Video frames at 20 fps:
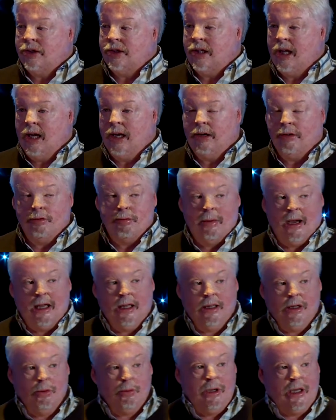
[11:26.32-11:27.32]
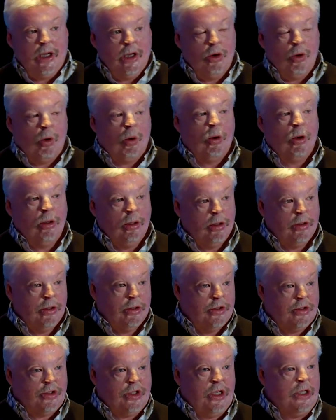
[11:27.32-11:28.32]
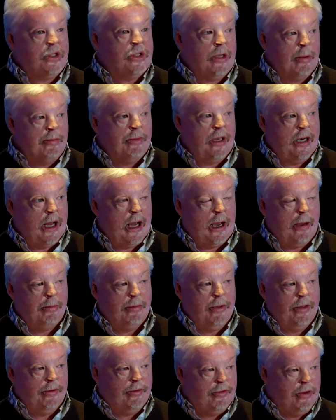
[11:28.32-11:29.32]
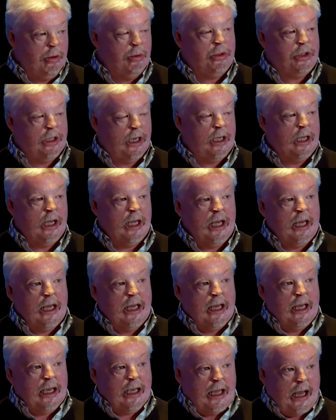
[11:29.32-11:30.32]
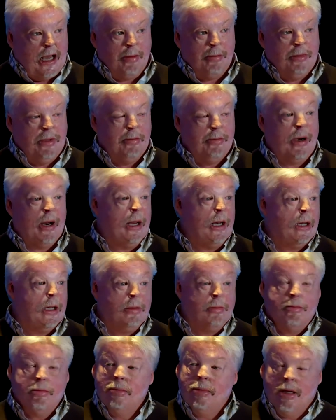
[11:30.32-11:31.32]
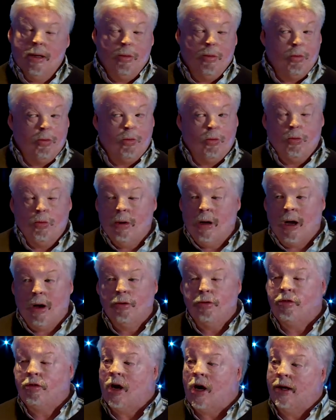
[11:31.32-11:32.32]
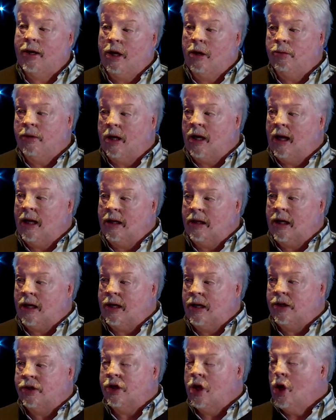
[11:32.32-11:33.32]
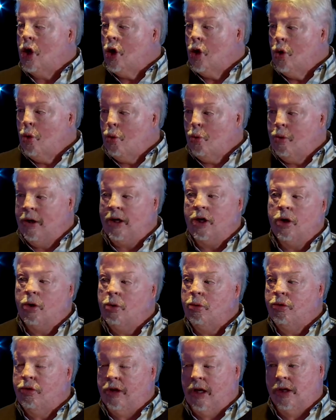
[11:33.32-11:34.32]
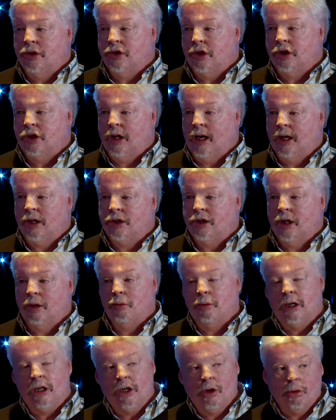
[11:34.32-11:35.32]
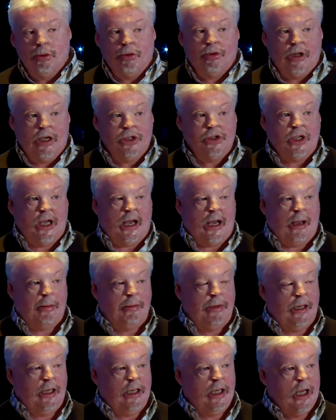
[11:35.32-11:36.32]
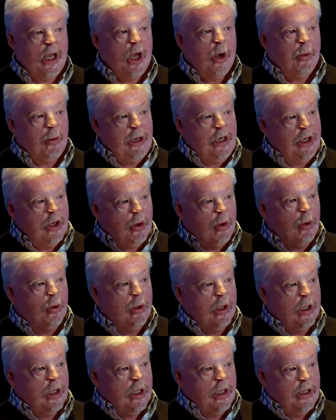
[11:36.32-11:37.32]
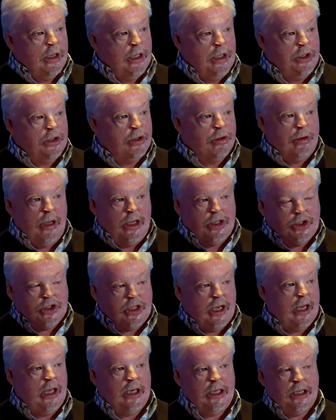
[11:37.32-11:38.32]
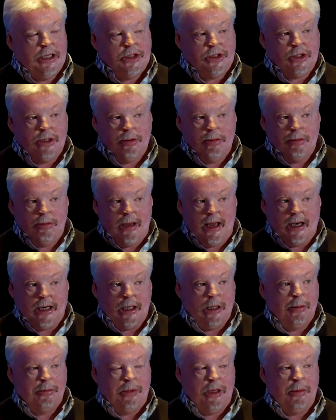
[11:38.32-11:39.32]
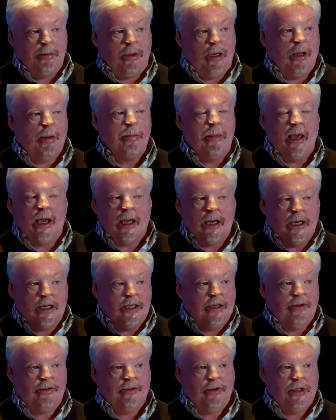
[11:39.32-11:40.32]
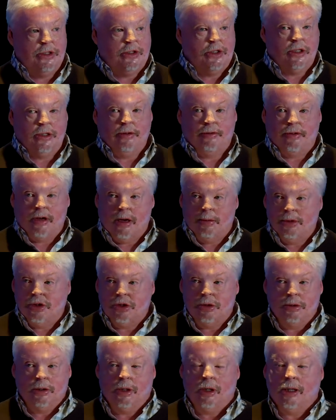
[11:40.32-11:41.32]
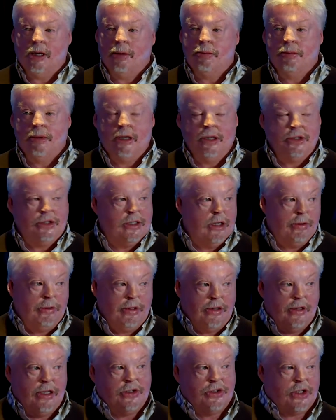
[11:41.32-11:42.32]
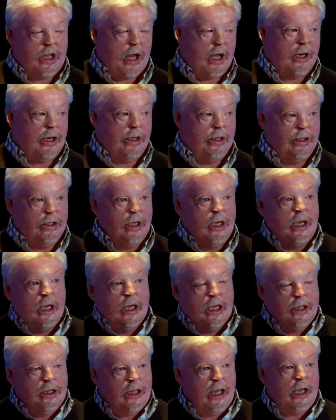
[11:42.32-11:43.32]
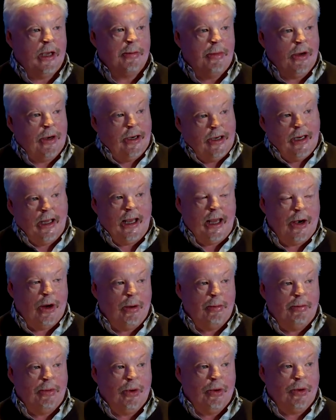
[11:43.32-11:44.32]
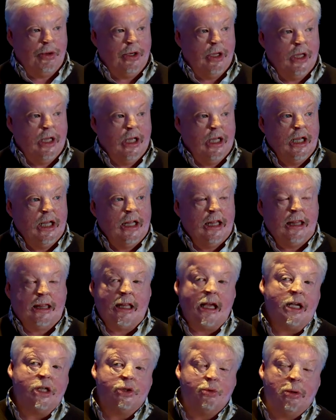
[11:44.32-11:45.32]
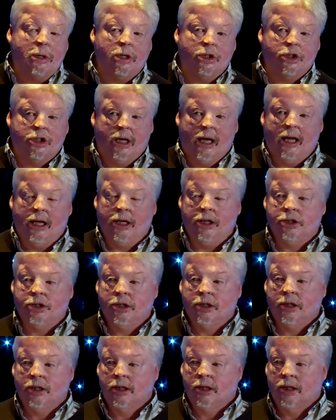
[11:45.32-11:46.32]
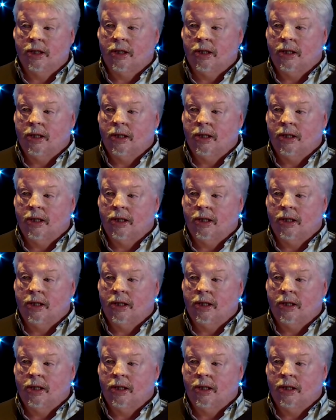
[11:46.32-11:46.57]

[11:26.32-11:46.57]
A state of mind that we can all see something happen. The future can be bright. How far down the line that is, we know things are changing. We know things are happening. We know these great scientists and medical people are making a difference, and the pharmaceutical companies, now that they're starting to think about it and get on board, things will change.